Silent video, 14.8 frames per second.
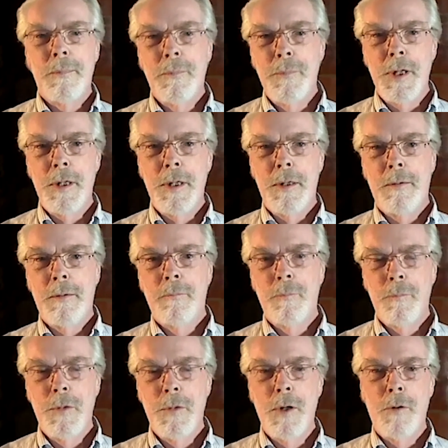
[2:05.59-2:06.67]
being,
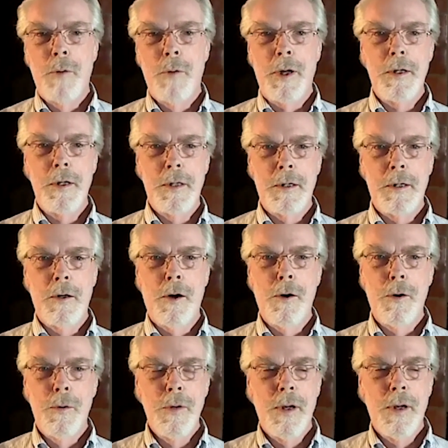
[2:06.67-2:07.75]
ready to
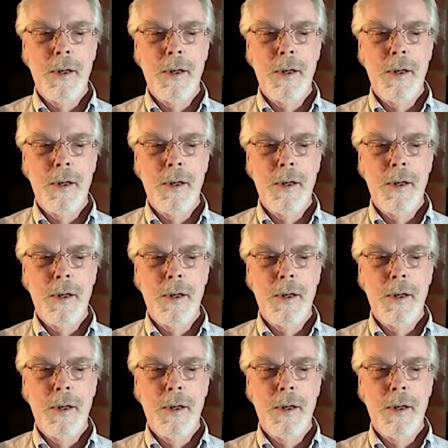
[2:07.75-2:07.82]
go.